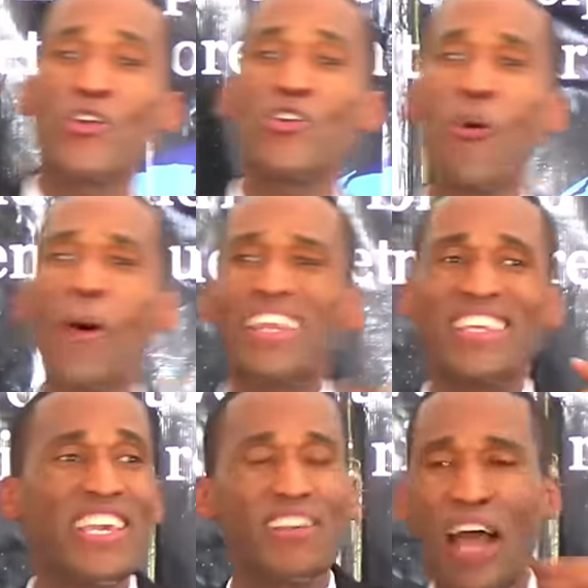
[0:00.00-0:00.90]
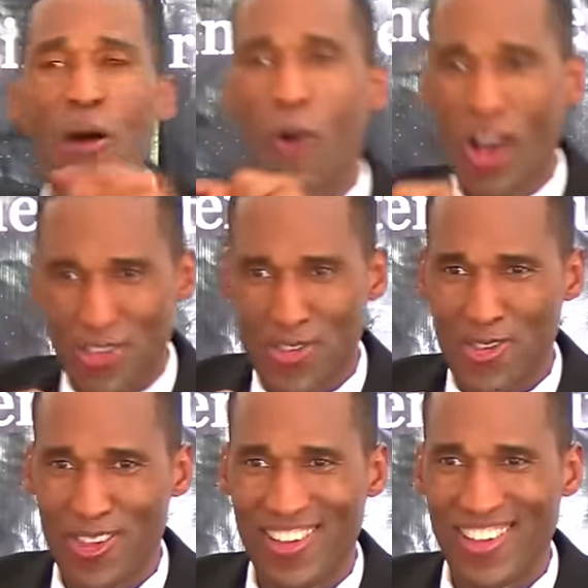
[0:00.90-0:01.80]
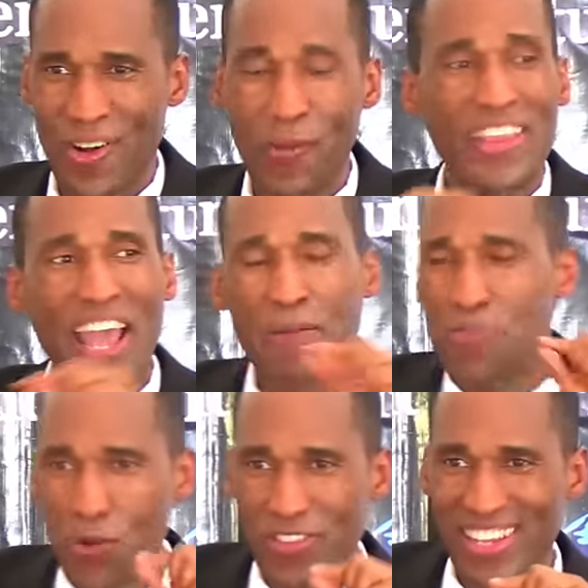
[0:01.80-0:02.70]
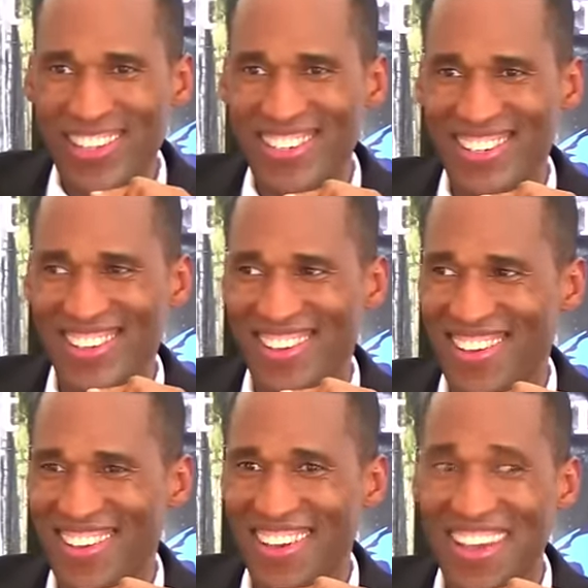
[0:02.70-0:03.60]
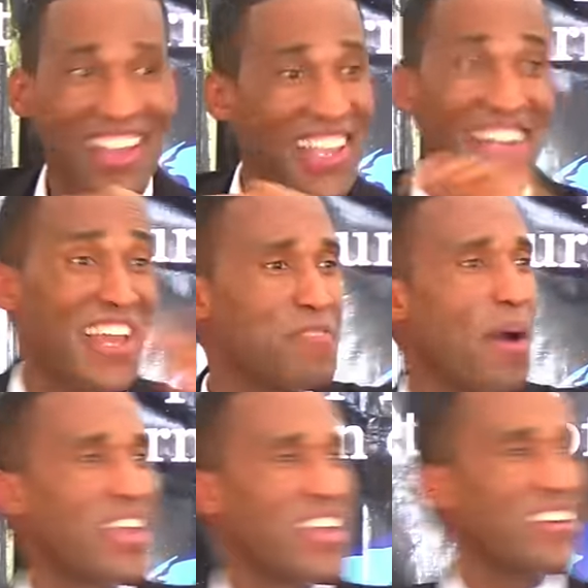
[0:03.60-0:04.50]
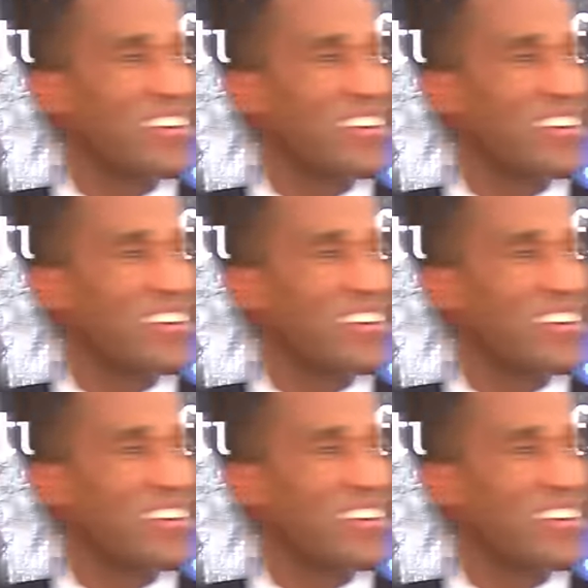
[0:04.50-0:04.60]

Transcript: Do you know what year that was when they approved it? Can anybody